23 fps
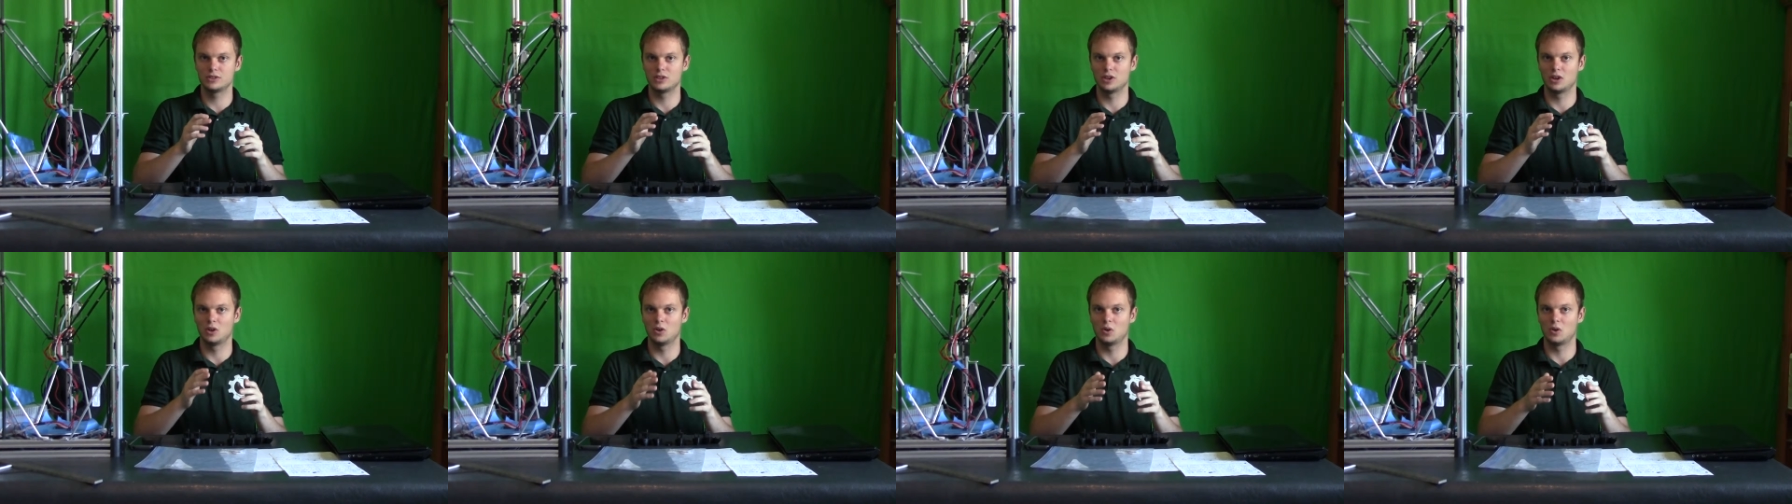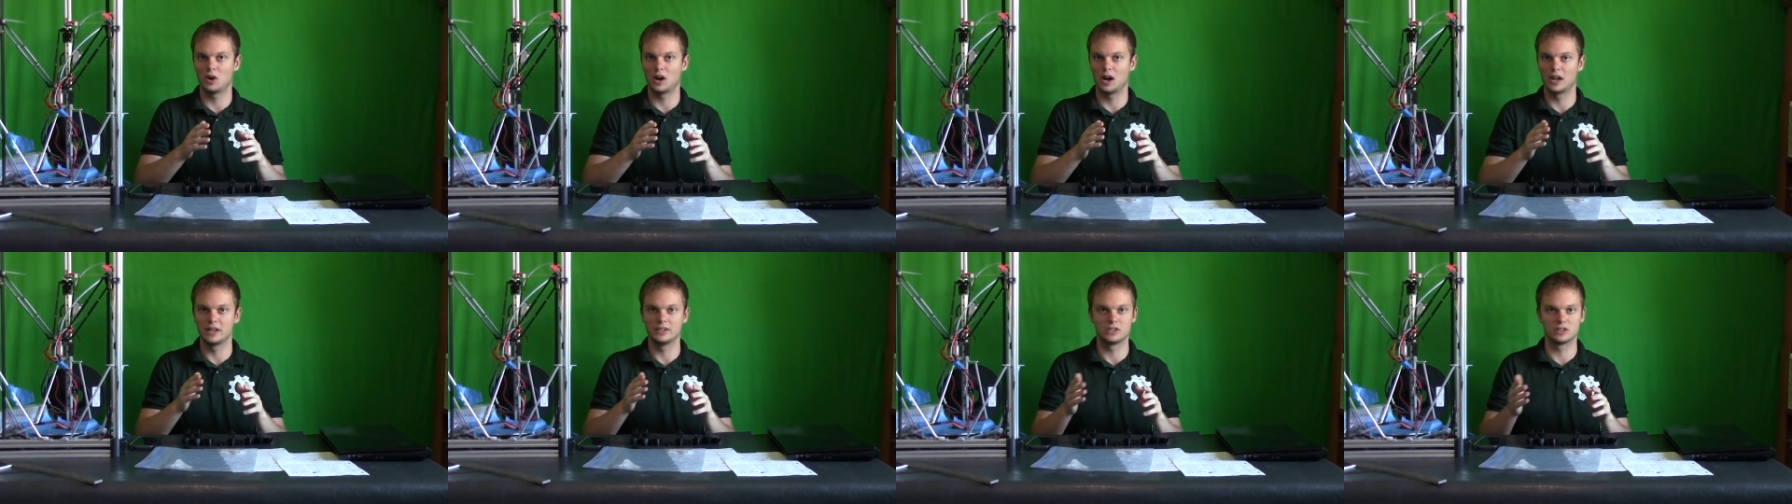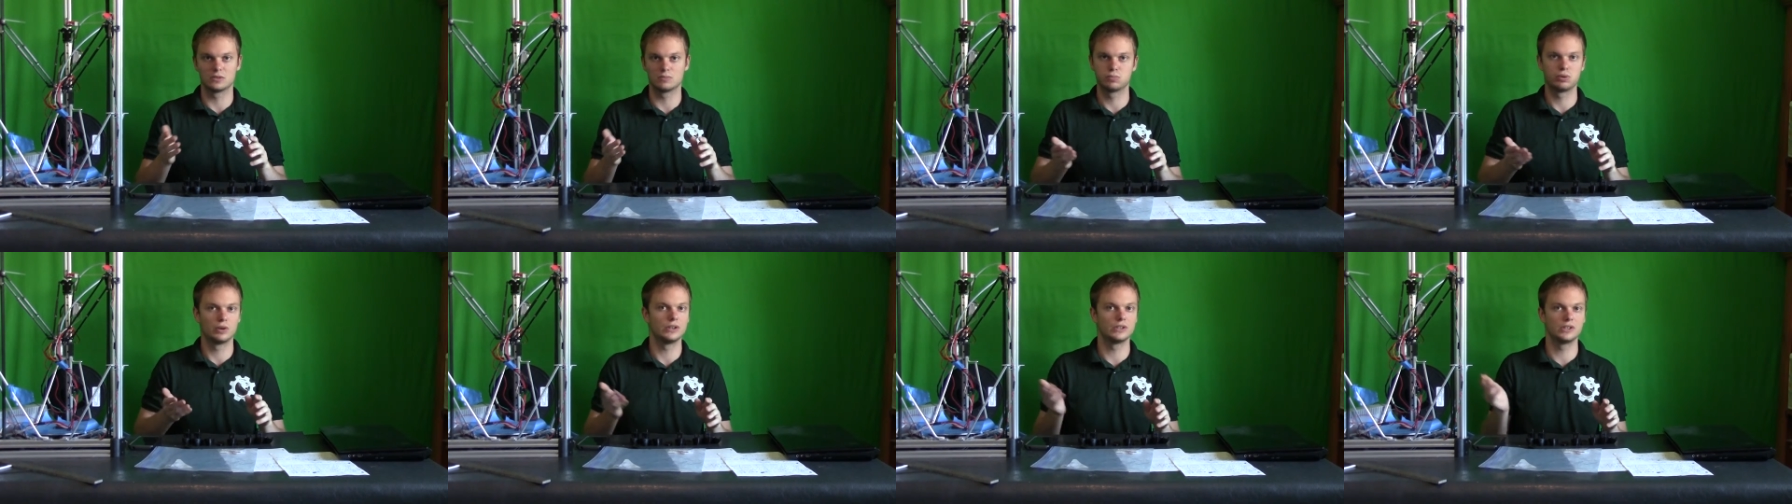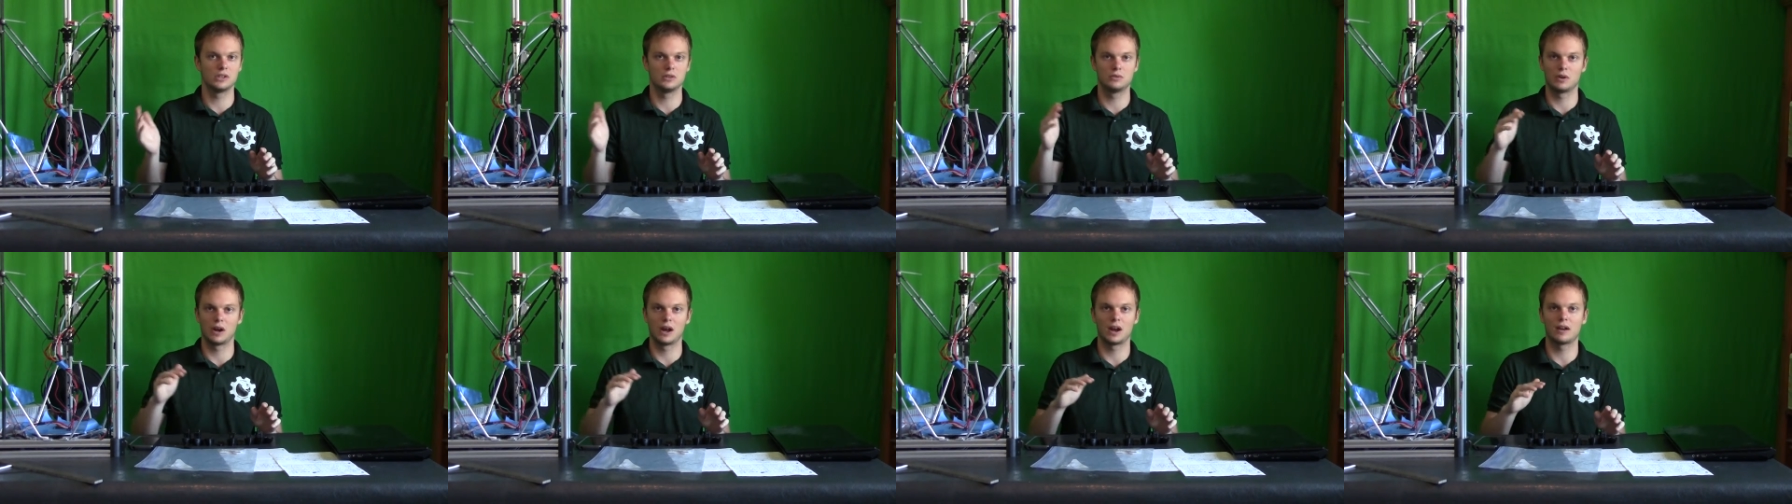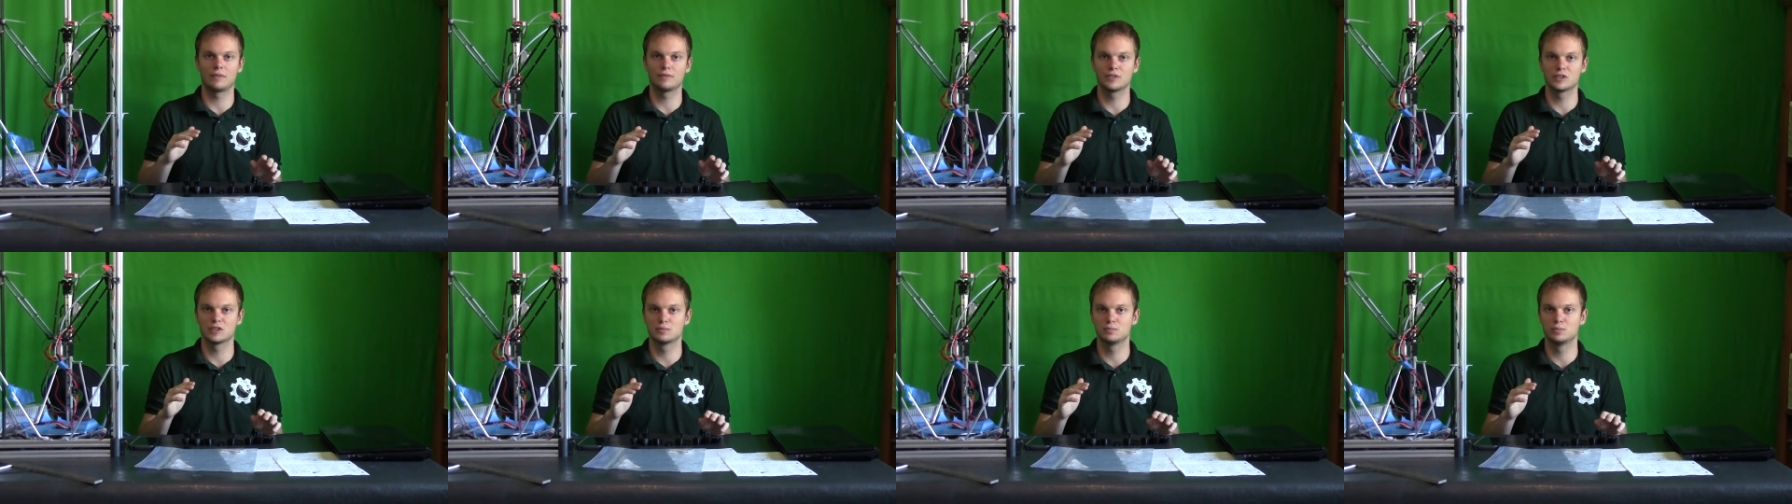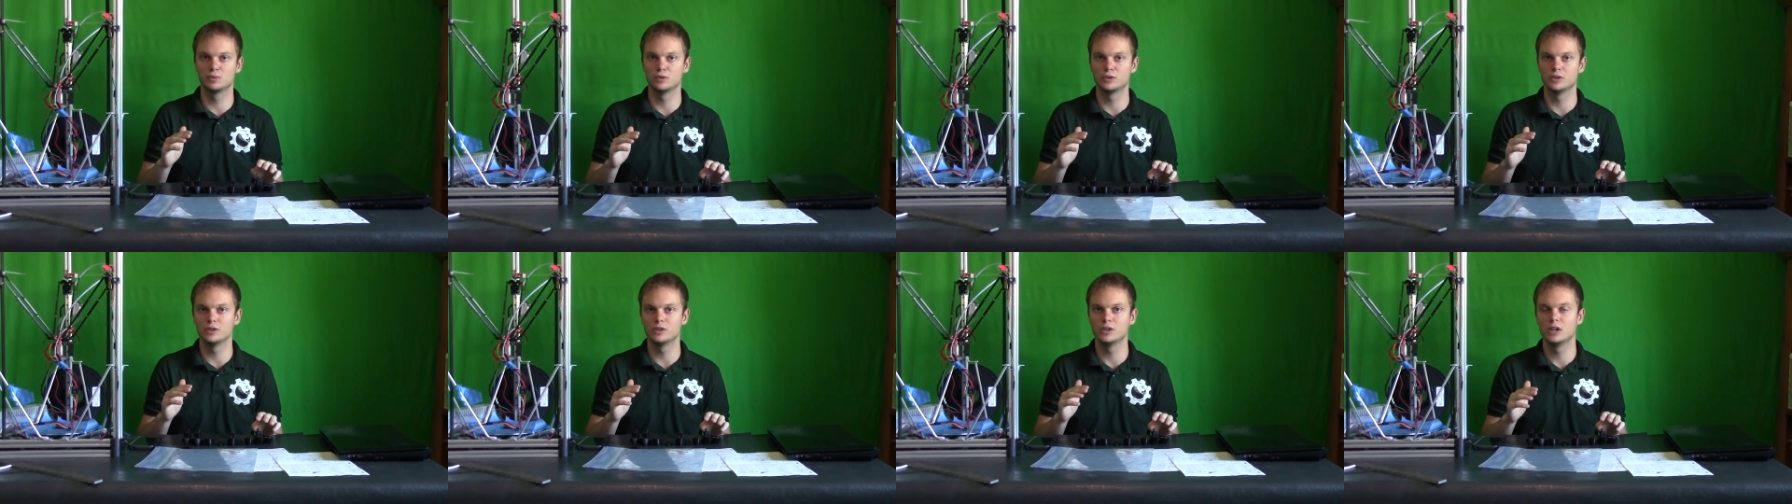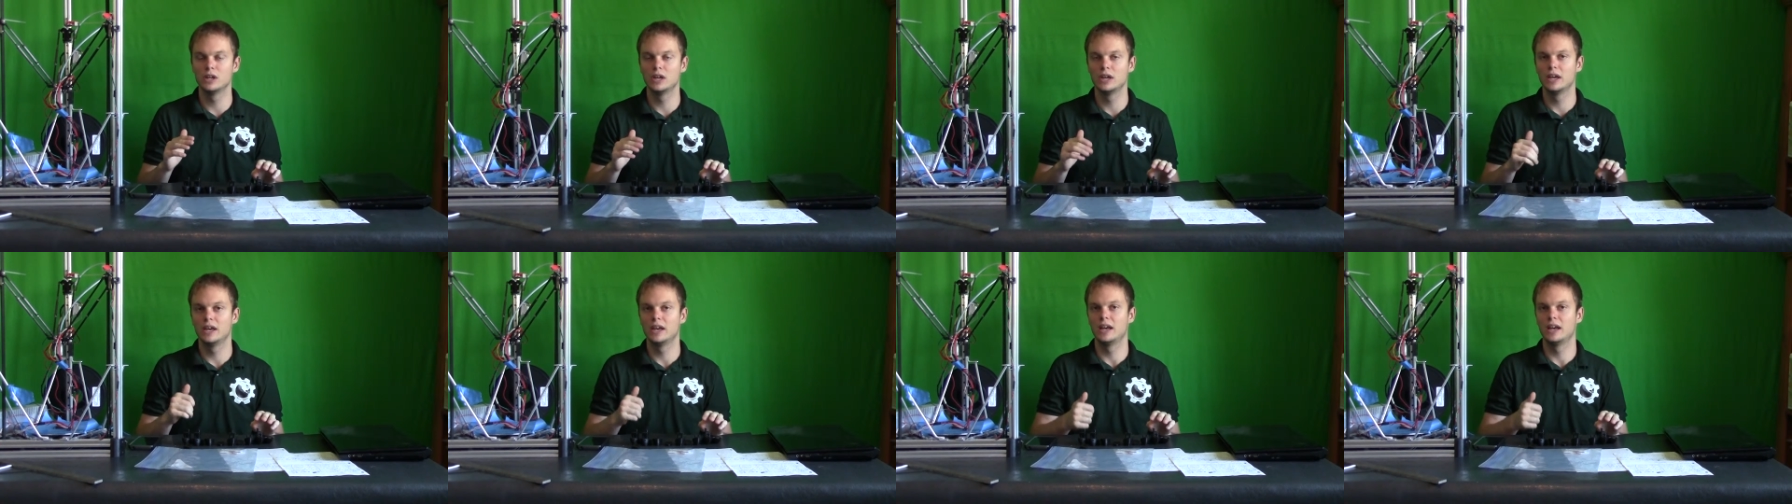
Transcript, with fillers: so I just printed right off the spool,